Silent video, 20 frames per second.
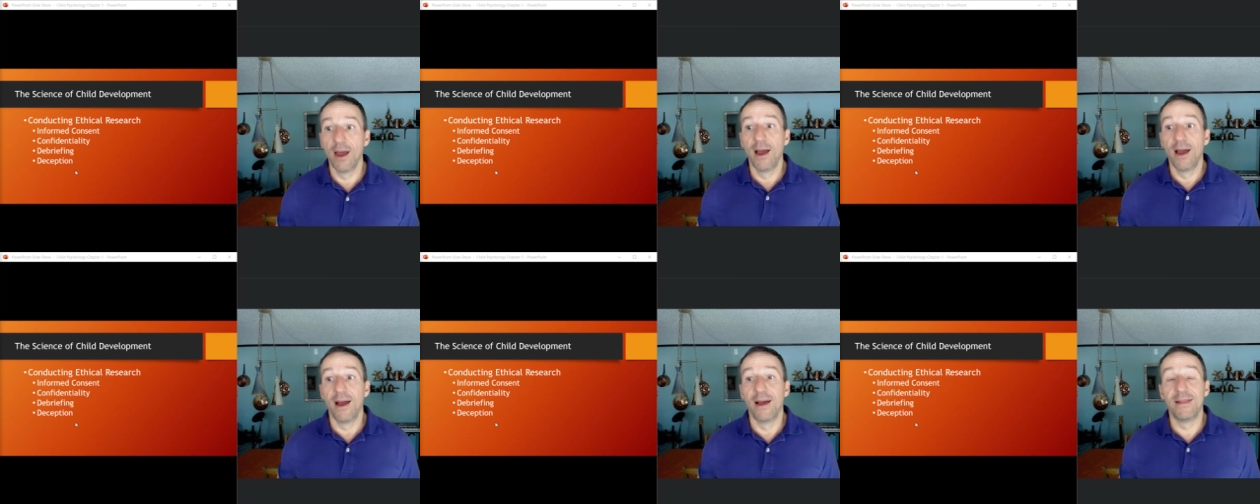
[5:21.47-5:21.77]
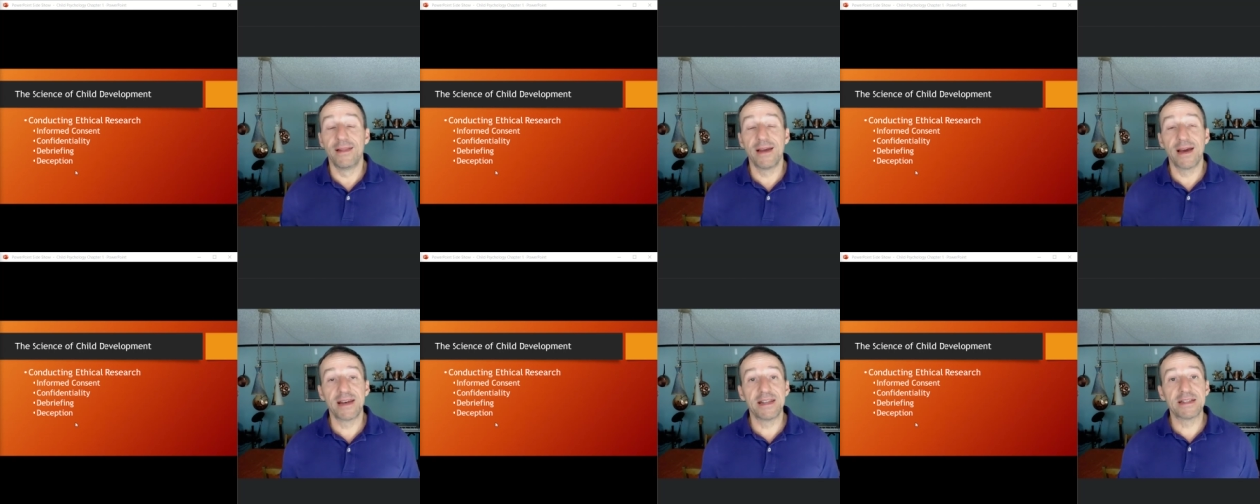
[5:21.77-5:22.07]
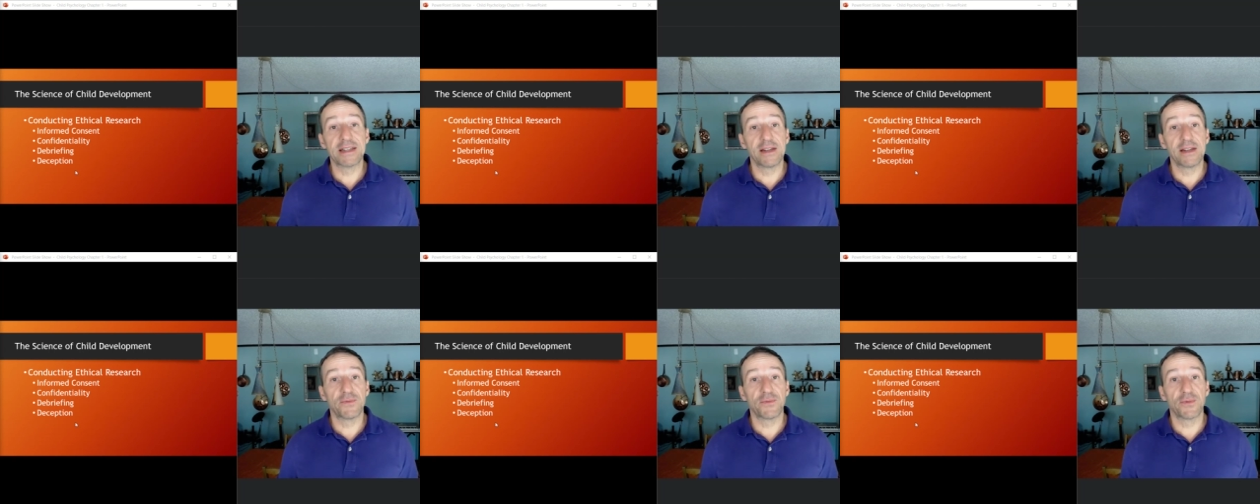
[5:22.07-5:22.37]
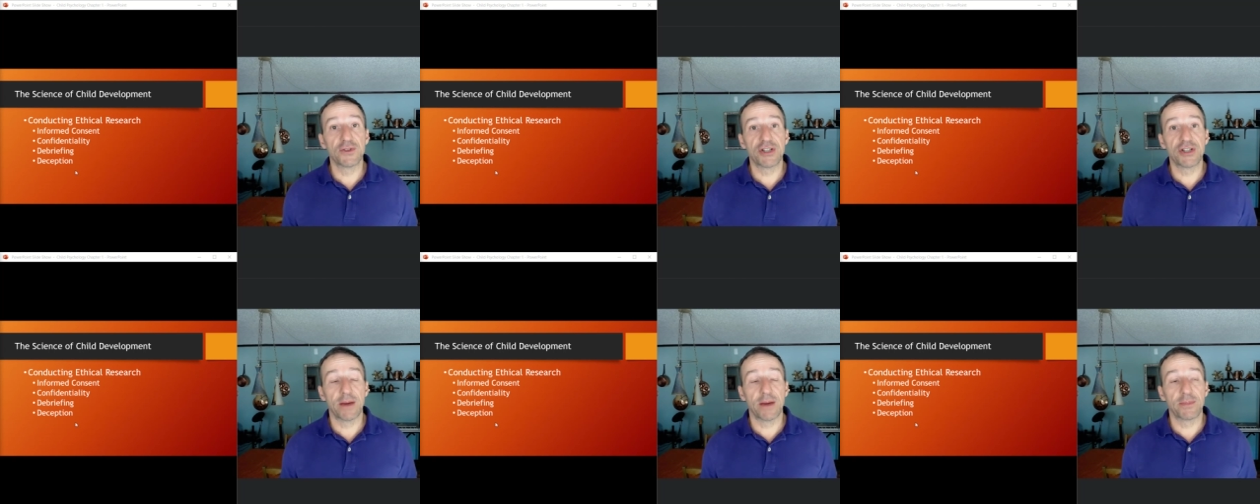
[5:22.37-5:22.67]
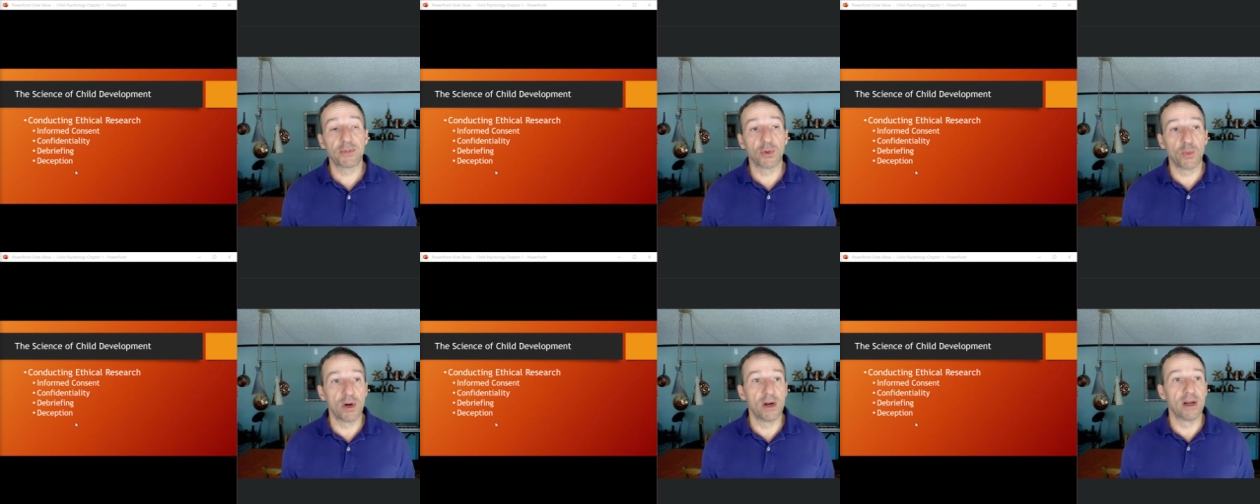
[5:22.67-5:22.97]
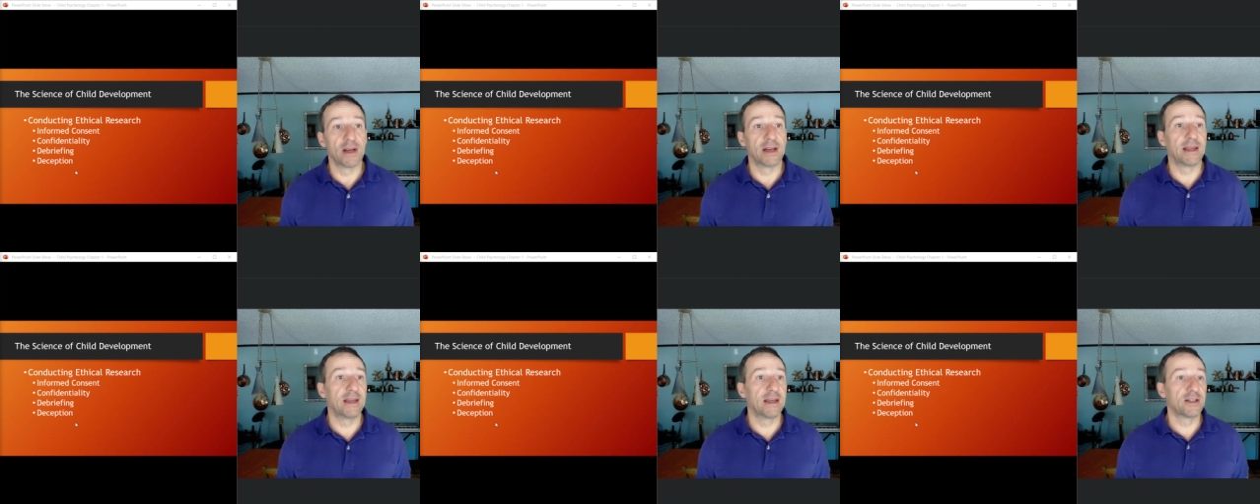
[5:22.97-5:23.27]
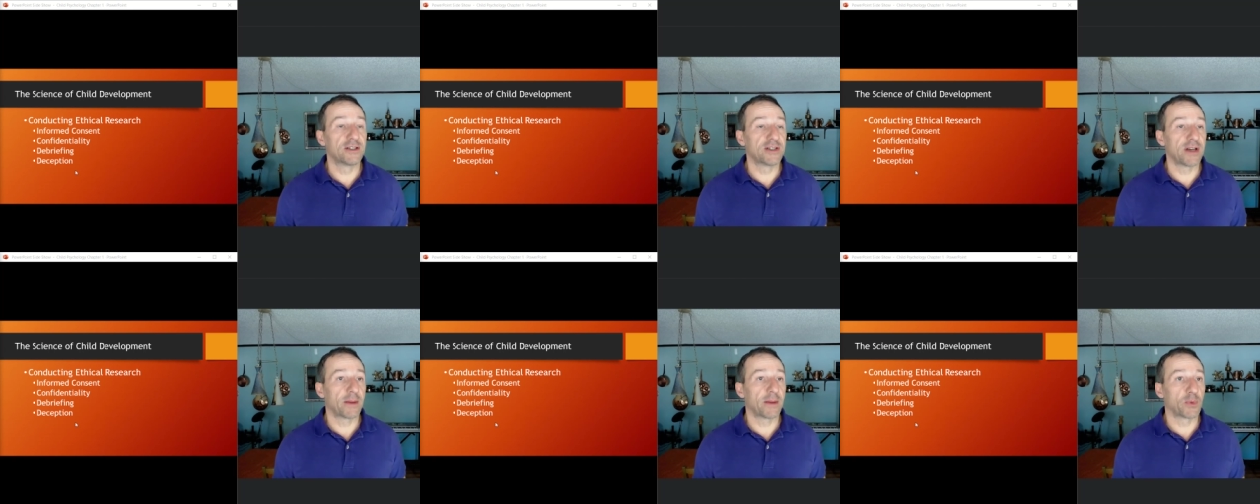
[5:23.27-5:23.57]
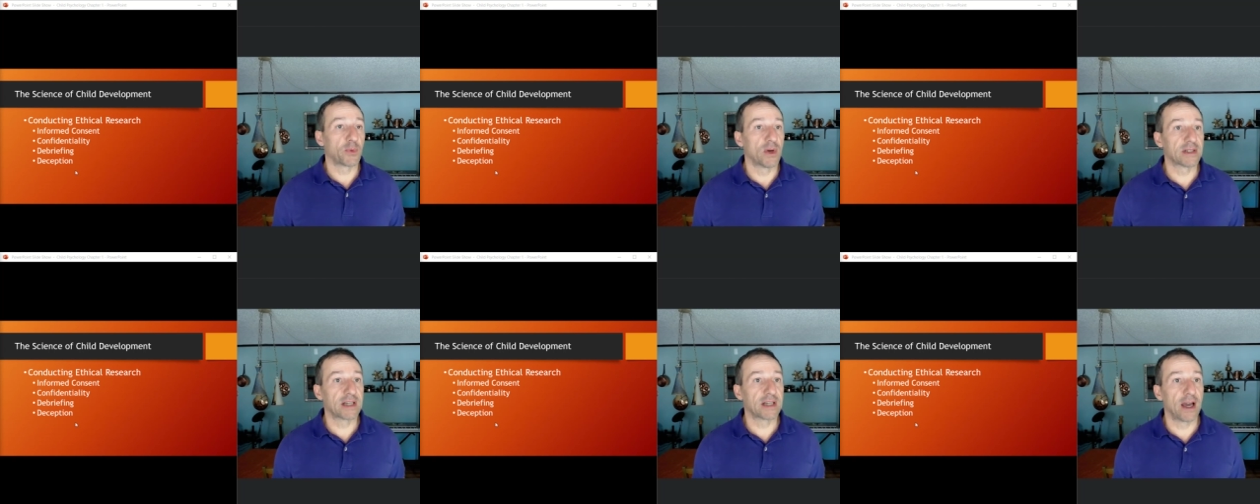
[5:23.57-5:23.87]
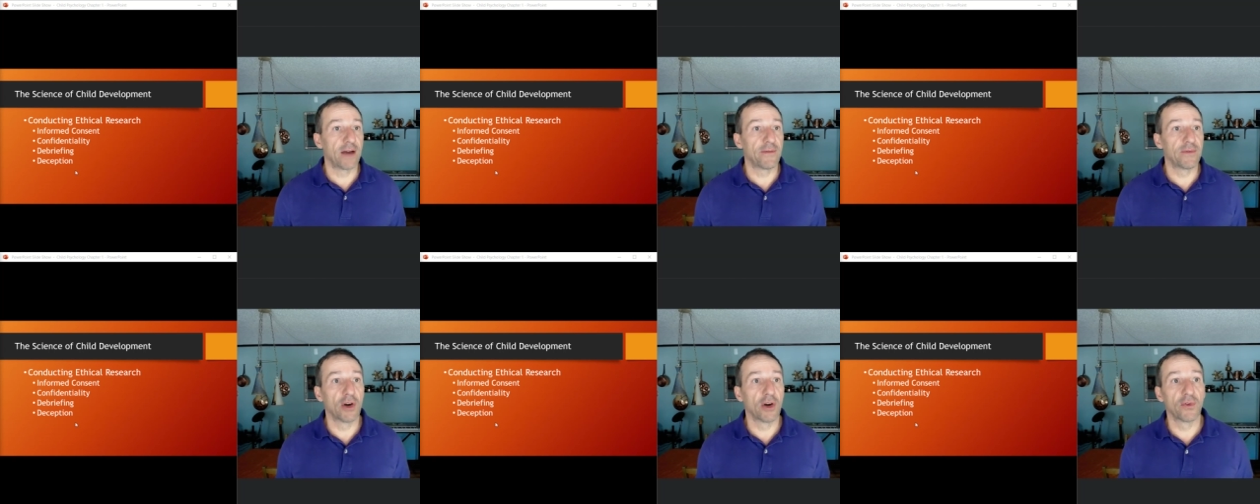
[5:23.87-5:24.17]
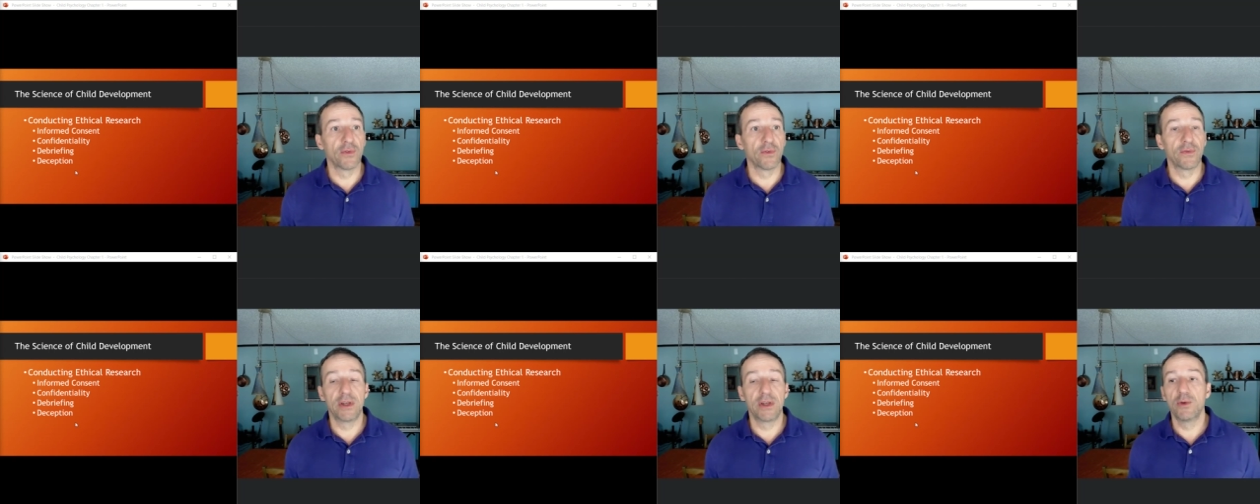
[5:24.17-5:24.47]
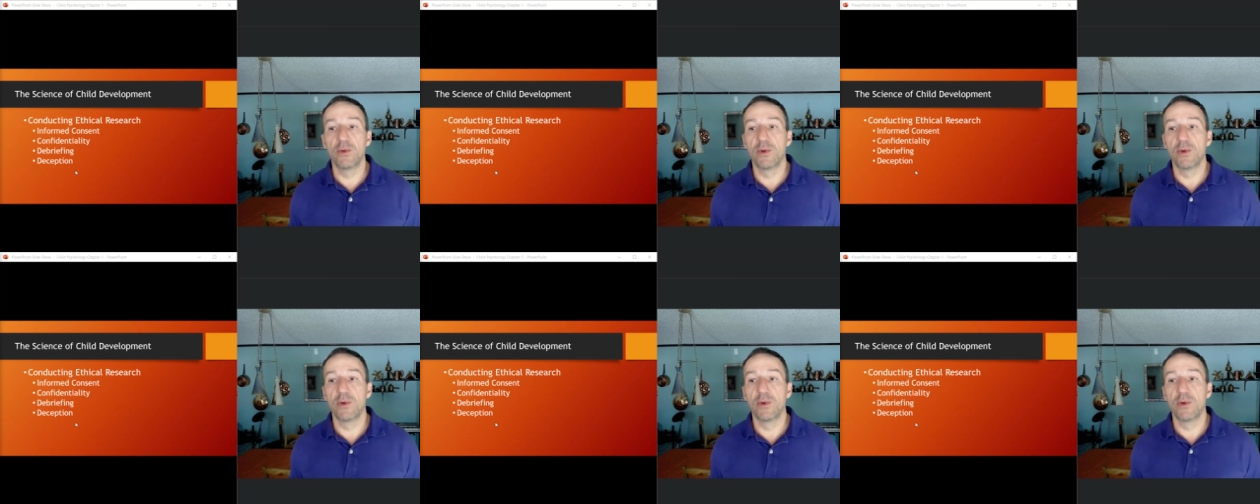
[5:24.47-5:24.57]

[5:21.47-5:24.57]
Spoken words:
And that is it for chapter 1. Again, chapter 1 is kind of an overview.